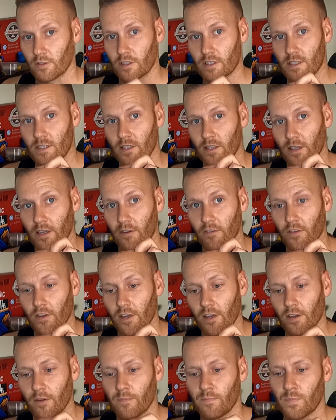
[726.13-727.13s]
on this sleeve
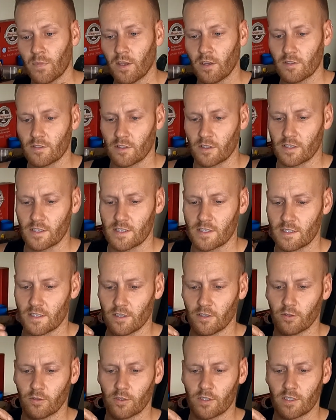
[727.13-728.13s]
here. So the
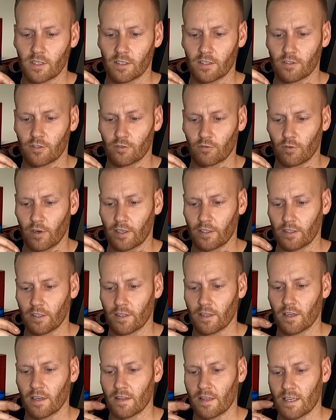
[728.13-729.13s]
seal sits
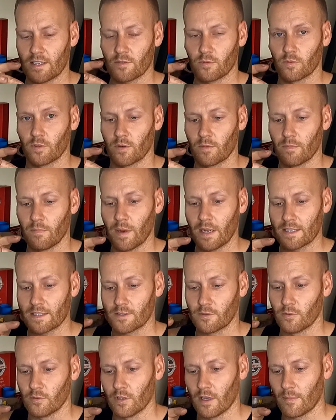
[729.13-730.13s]
directly there, and that's what
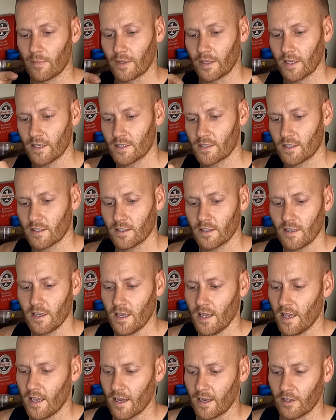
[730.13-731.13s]
butts all up against there
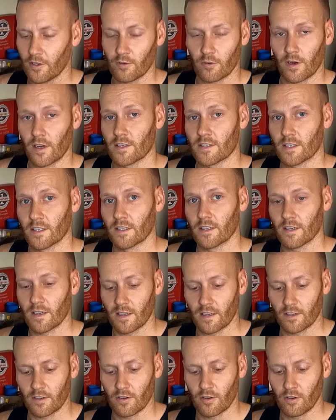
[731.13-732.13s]
and creates a
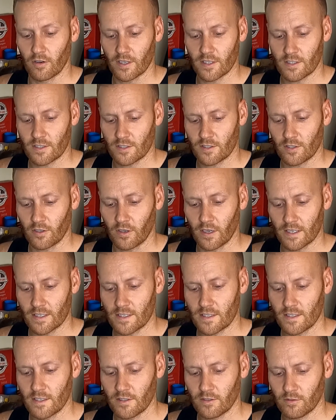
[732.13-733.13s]
nice
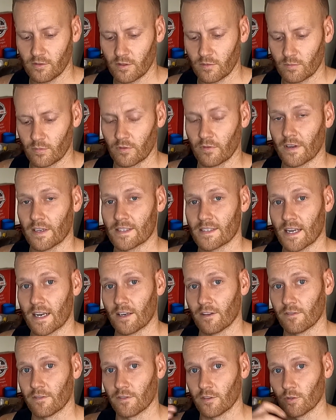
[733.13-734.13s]
tight seal, prevents
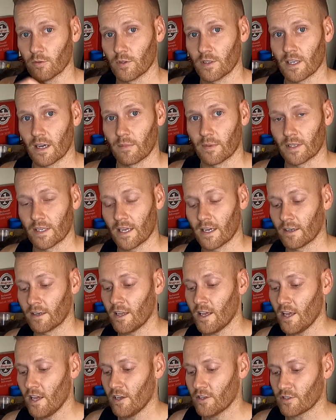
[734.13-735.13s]
any fluid coming
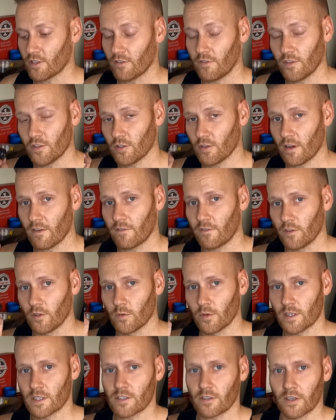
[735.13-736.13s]
down. So if you do have
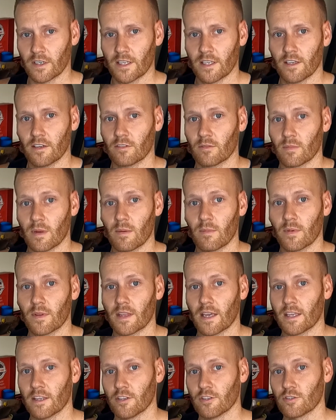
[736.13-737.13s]
fluid inside here, remember
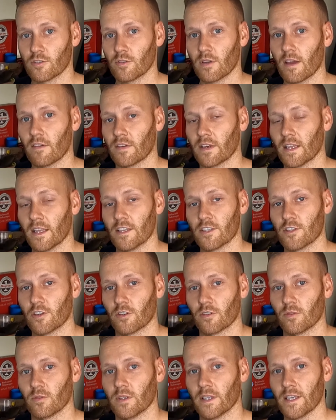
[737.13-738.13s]
that you do have an
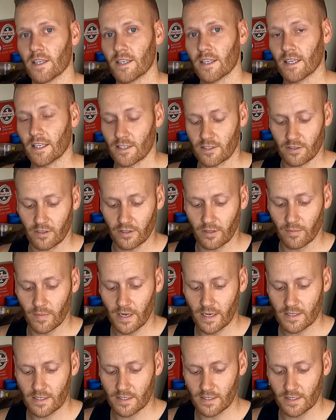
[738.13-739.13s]
internal leak inside the
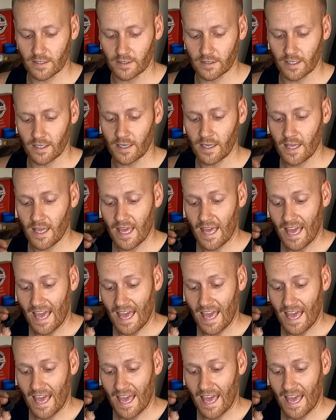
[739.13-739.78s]
master cylinder